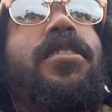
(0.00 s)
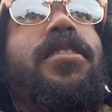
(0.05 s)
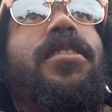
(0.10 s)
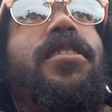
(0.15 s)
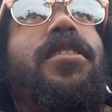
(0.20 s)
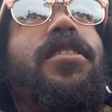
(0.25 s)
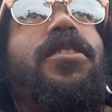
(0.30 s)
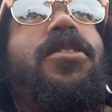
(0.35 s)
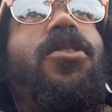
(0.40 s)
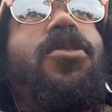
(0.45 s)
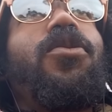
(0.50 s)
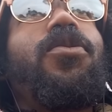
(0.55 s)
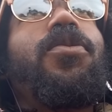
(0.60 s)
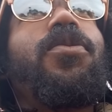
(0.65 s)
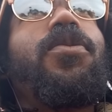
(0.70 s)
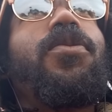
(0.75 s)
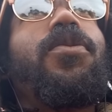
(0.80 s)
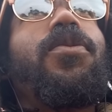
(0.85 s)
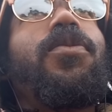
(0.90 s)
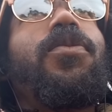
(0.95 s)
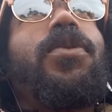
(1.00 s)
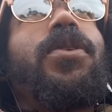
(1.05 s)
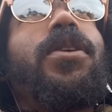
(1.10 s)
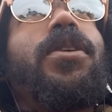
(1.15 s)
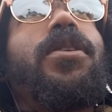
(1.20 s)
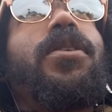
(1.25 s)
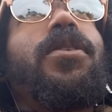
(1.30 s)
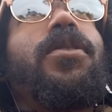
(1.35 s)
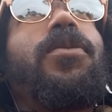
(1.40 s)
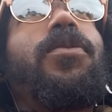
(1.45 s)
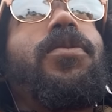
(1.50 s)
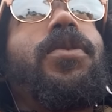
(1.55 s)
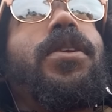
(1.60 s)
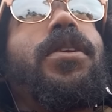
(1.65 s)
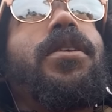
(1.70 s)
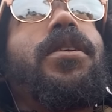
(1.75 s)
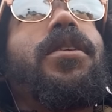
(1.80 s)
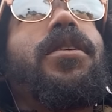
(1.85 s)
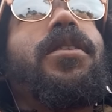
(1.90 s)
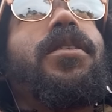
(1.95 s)
you know, with a, with
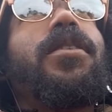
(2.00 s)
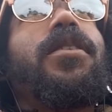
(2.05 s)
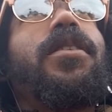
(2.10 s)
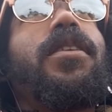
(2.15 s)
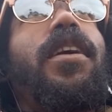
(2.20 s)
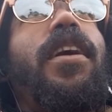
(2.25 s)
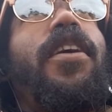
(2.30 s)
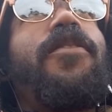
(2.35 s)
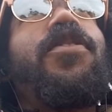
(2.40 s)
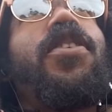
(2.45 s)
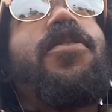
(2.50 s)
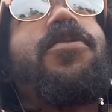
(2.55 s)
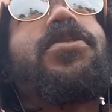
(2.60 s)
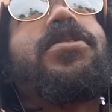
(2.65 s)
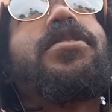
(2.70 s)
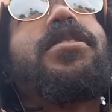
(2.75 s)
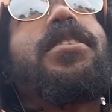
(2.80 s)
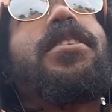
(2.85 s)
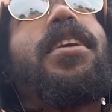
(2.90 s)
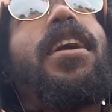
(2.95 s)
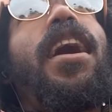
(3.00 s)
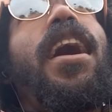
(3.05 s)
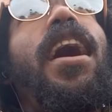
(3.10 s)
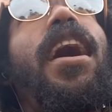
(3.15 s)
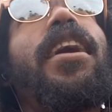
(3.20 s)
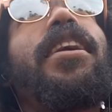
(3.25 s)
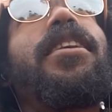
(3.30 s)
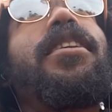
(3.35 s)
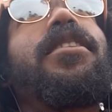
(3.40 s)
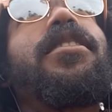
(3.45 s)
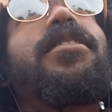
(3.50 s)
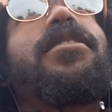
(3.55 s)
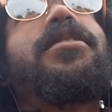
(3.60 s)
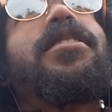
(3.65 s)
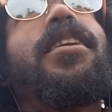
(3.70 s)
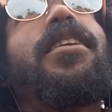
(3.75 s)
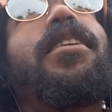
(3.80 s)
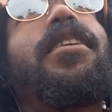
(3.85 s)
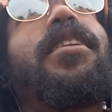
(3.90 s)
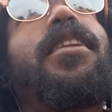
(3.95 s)
a, have you ever seen a hyena
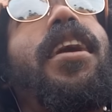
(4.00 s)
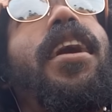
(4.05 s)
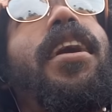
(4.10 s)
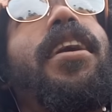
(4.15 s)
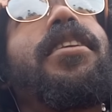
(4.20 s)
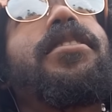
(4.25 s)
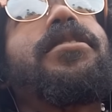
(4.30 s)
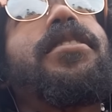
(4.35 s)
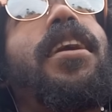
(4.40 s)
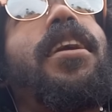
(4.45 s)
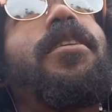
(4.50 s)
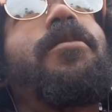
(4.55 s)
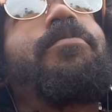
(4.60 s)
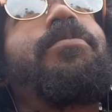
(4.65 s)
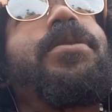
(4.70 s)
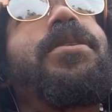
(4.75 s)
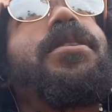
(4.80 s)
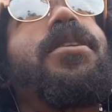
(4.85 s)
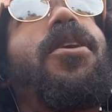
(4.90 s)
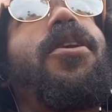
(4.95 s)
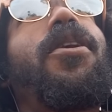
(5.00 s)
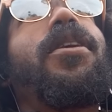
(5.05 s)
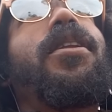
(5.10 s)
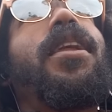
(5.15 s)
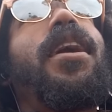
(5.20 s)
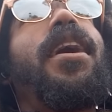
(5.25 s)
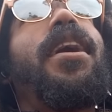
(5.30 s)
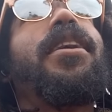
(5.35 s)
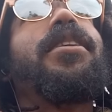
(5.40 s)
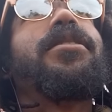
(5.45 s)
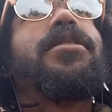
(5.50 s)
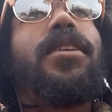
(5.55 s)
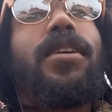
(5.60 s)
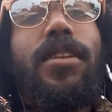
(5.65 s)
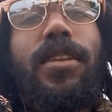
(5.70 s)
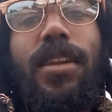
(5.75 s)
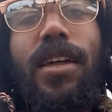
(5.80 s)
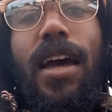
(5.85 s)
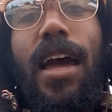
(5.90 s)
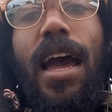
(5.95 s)
telling lions how to be or a lion
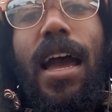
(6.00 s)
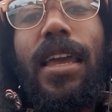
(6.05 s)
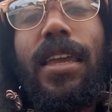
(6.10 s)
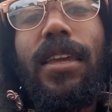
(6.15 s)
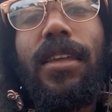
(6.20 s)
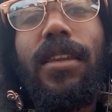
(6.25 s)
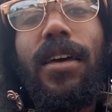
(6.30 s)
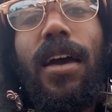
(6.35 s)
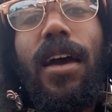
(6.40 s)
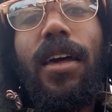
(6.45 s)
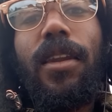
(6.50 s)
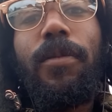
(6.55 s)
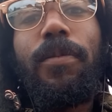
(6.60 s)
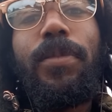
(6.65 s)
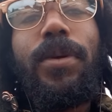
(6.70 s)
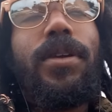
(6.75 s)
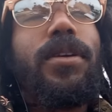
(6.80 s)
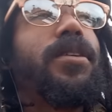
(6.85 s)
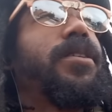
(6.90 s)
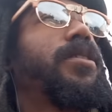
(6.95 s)
telling a hyena how to be?